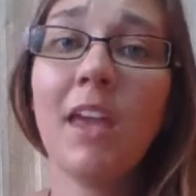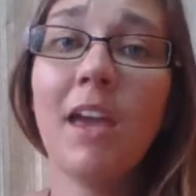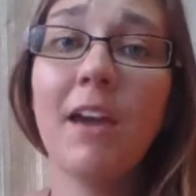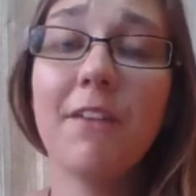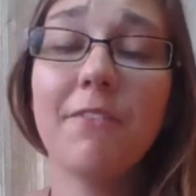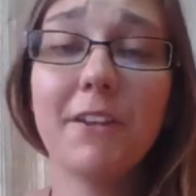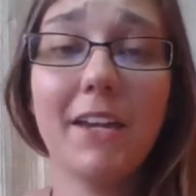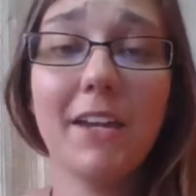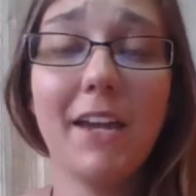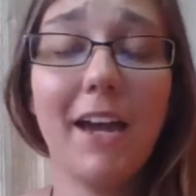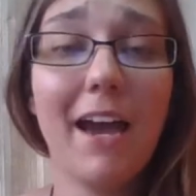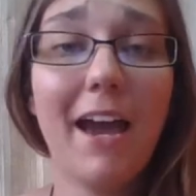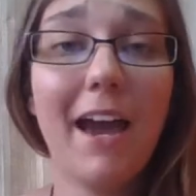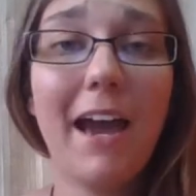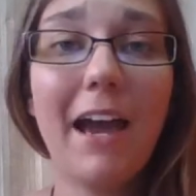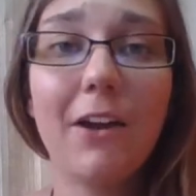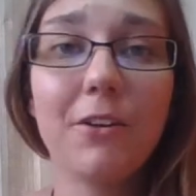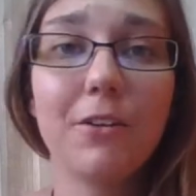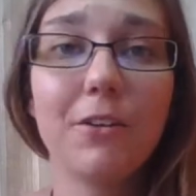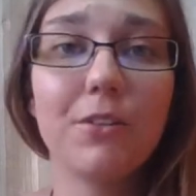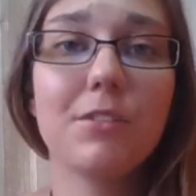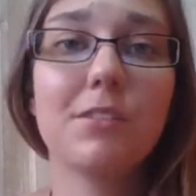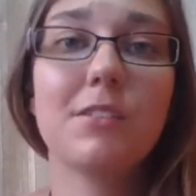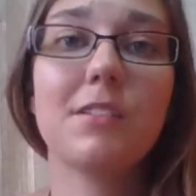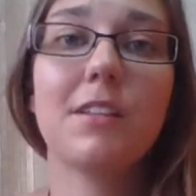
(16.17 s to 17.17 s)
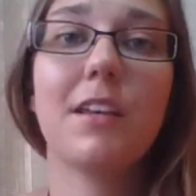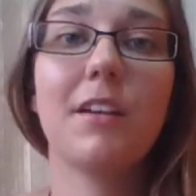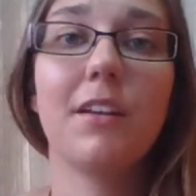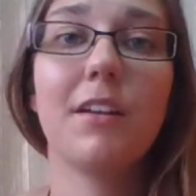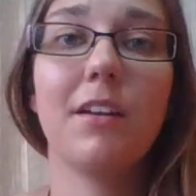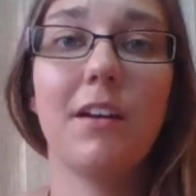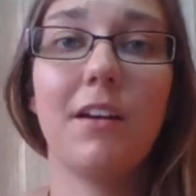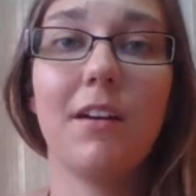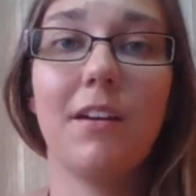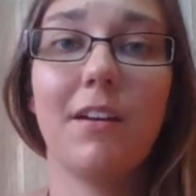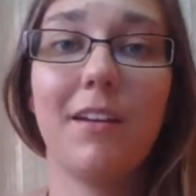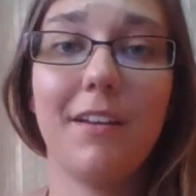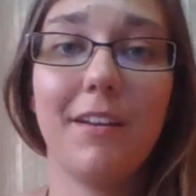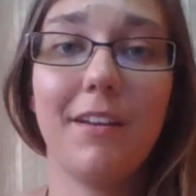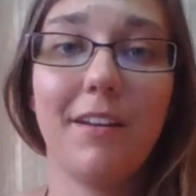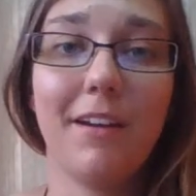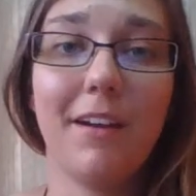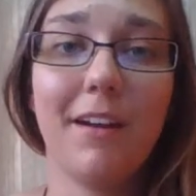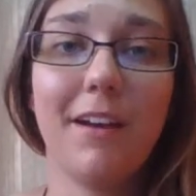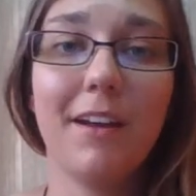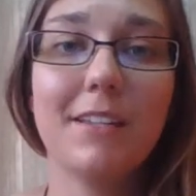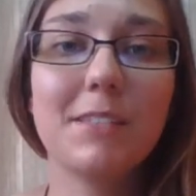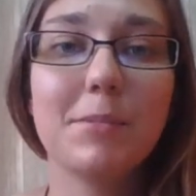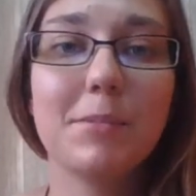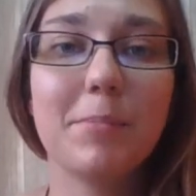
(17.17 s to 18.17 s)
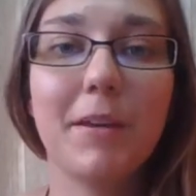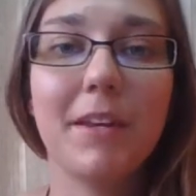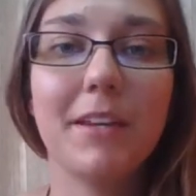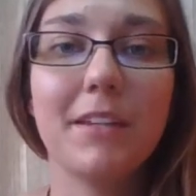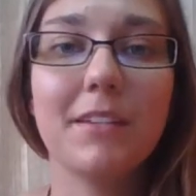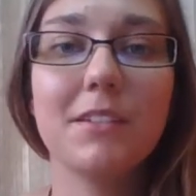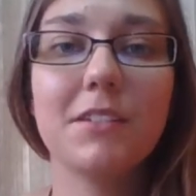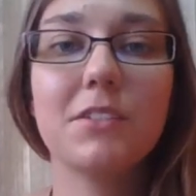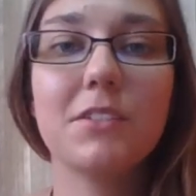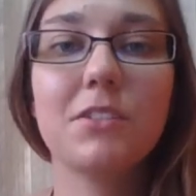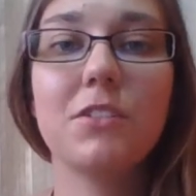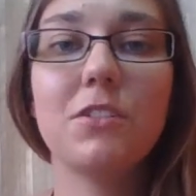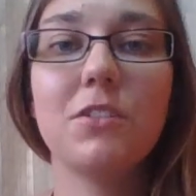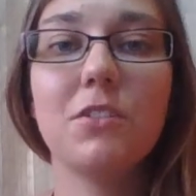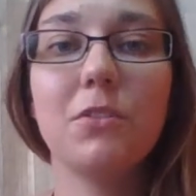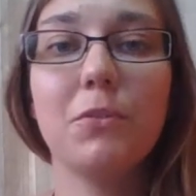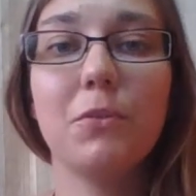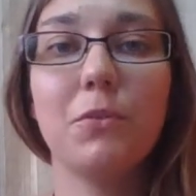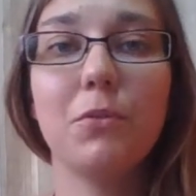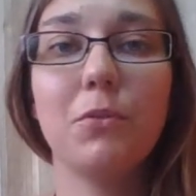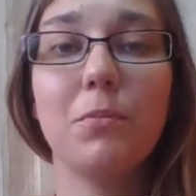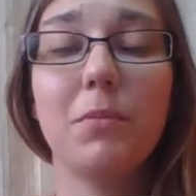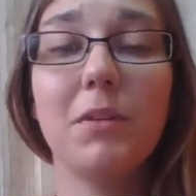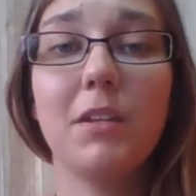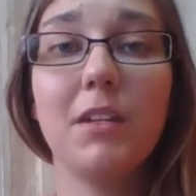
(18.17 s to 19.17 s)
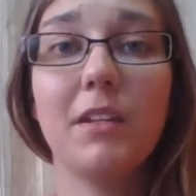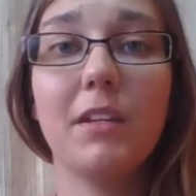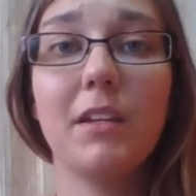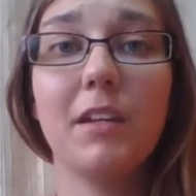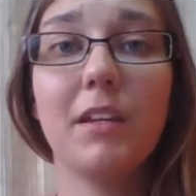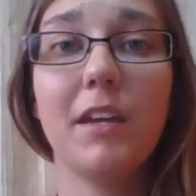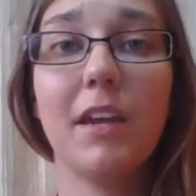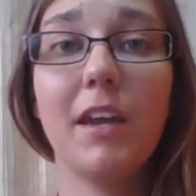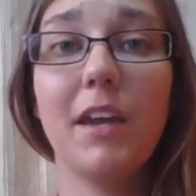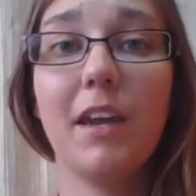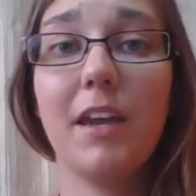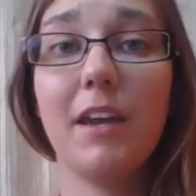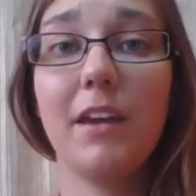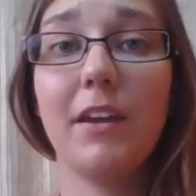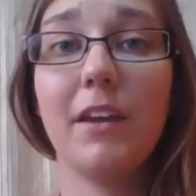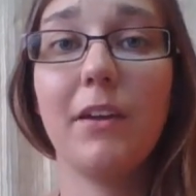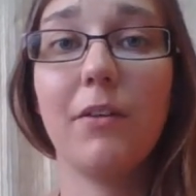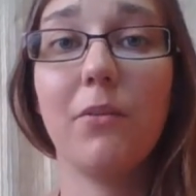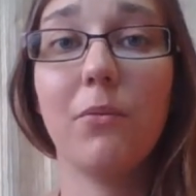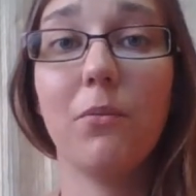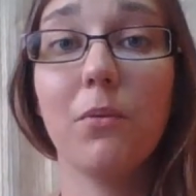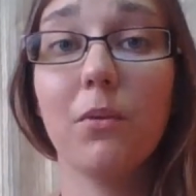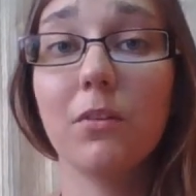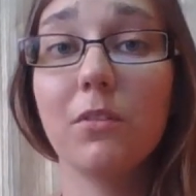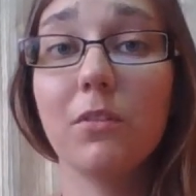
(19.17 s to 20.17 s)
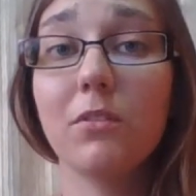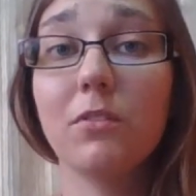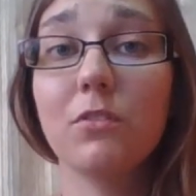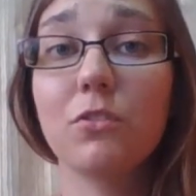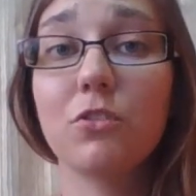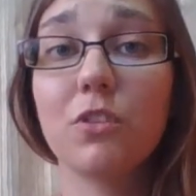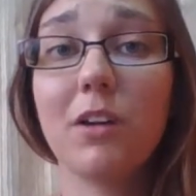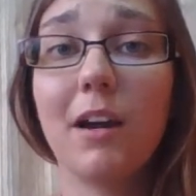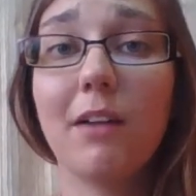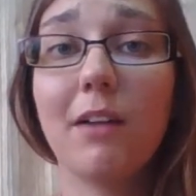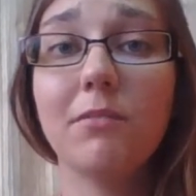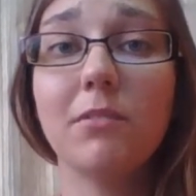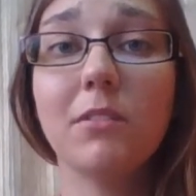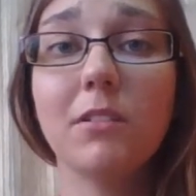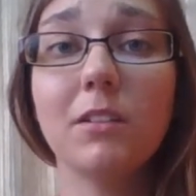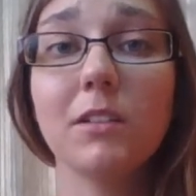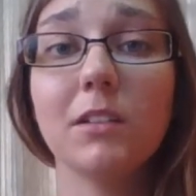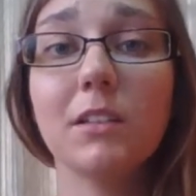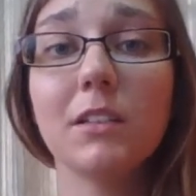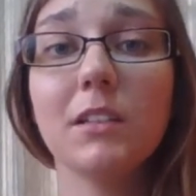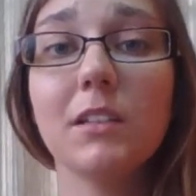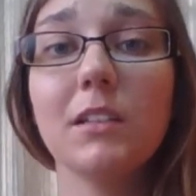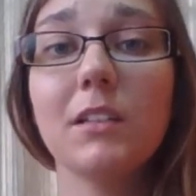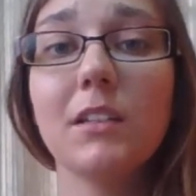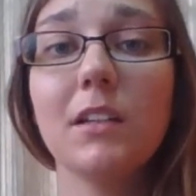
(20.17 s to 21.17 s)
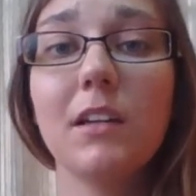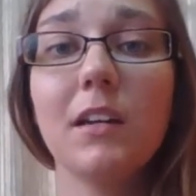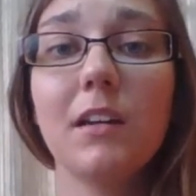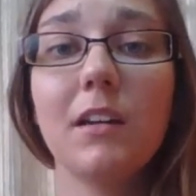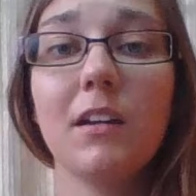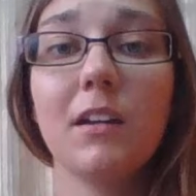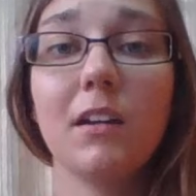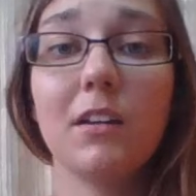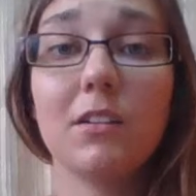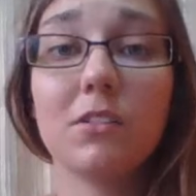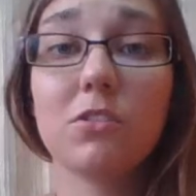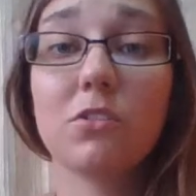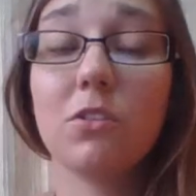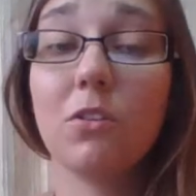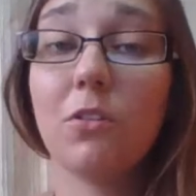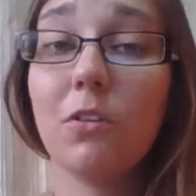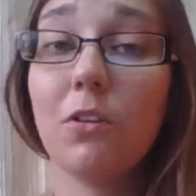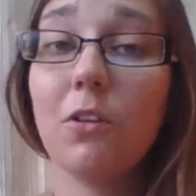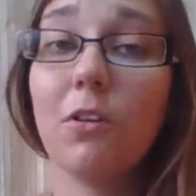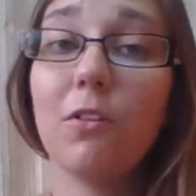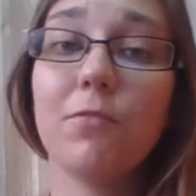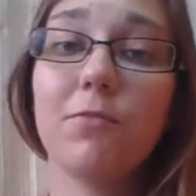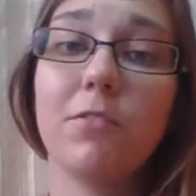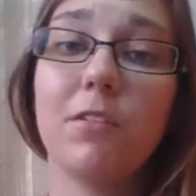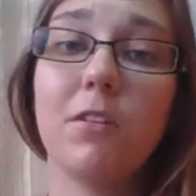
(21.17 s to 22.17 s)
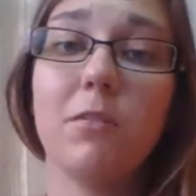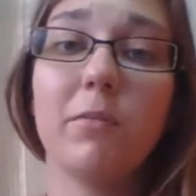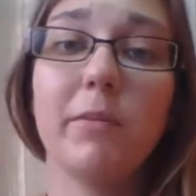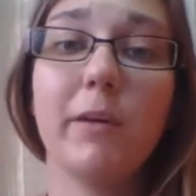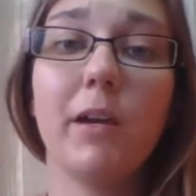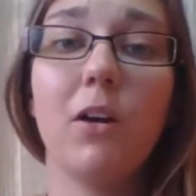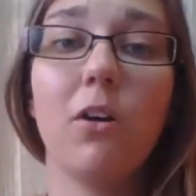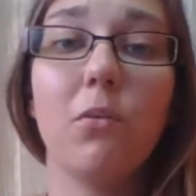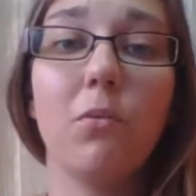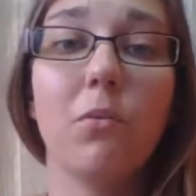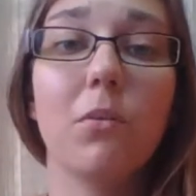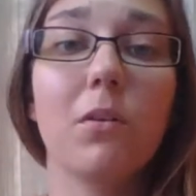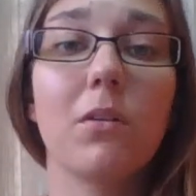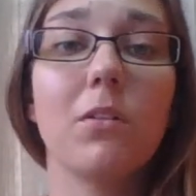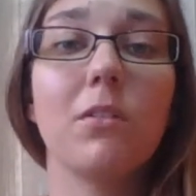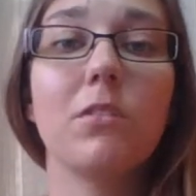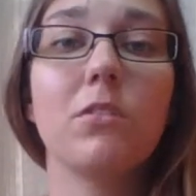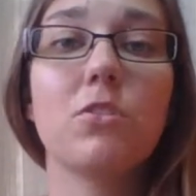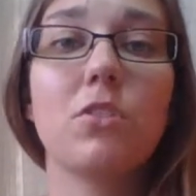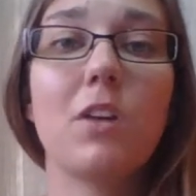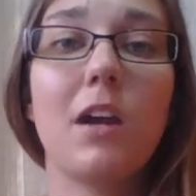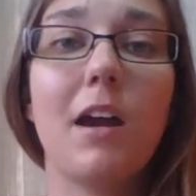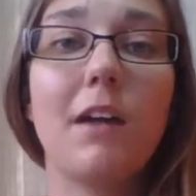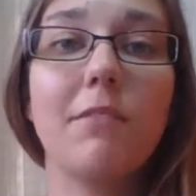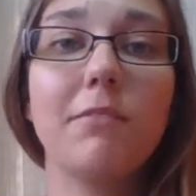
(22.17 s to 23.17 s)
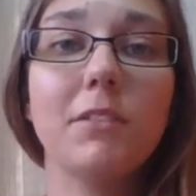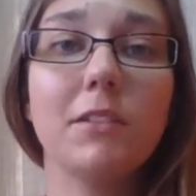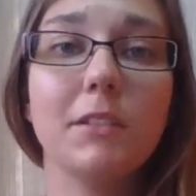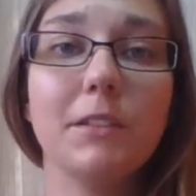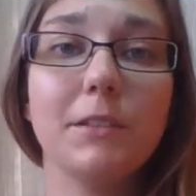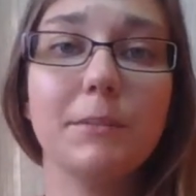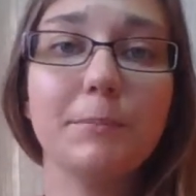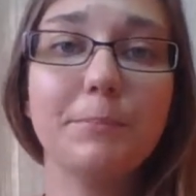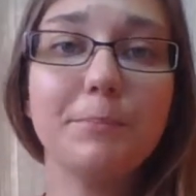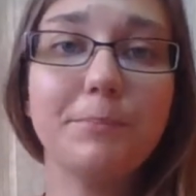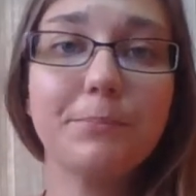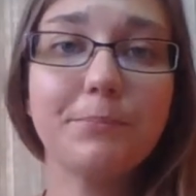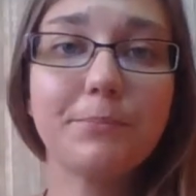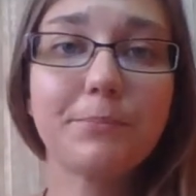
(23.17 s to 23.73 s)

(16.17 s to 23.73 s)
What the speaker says: having a house and a husband, to being a world traveler, a solo female world traveler.